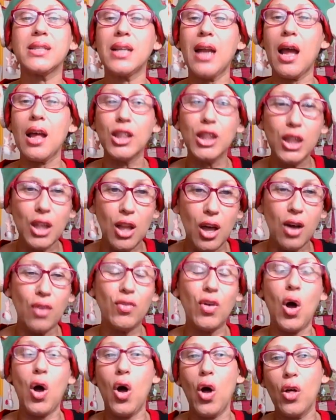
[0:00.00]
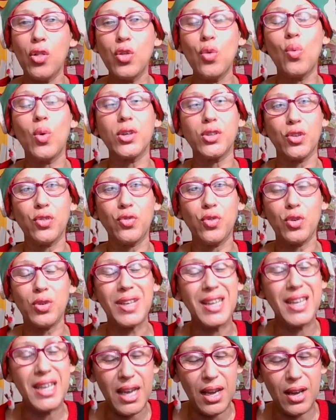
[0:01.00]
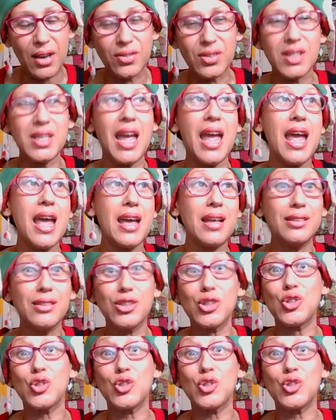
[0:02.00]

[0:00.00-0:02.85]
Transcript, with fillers: and I love all the wonderful gifts and the